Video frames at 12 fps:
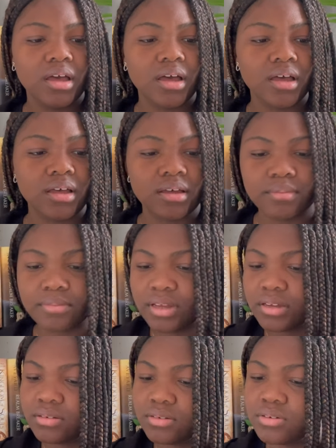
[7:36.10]
Um, I
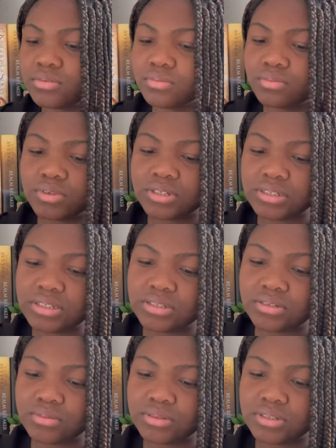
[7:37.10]
don't know what
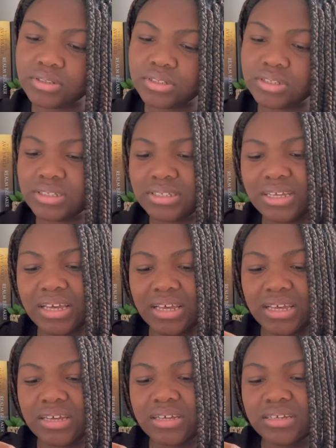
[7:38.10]
this one
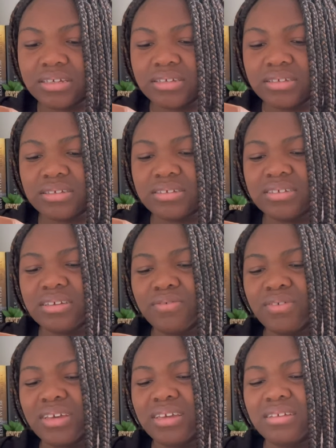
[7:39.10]
says. Let's see if
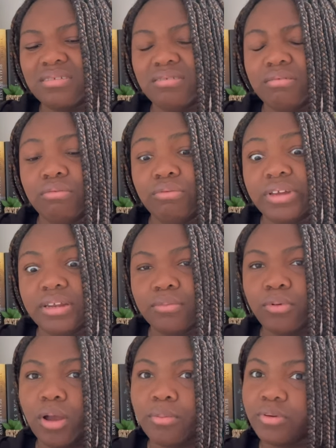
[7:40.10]
I can read it
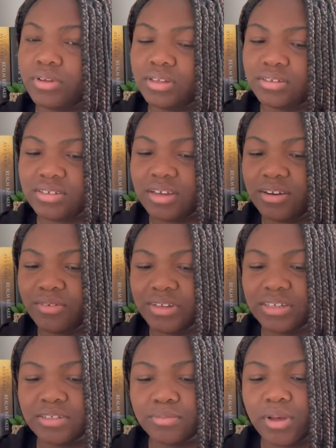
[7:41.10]
properly. It's kind of
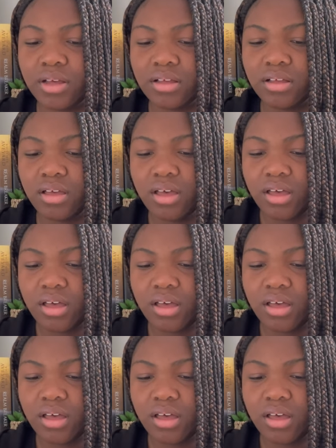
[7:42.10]
really small.